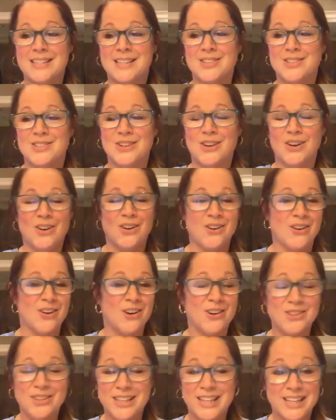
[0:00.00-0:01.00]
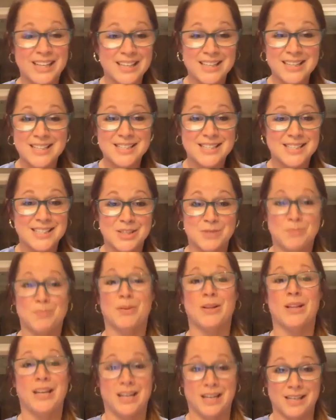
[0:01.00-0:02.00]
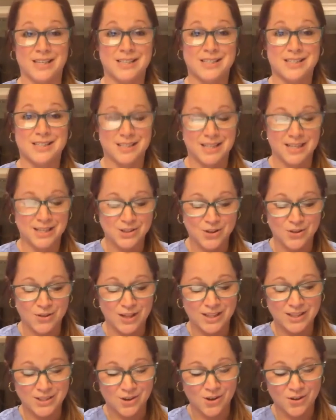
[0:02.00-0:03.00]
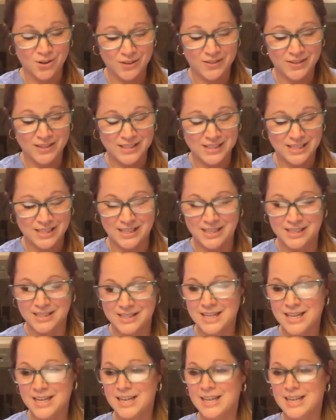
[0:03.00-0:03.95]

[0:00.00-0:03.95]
Because y'all, all it is plants. That's all that this is.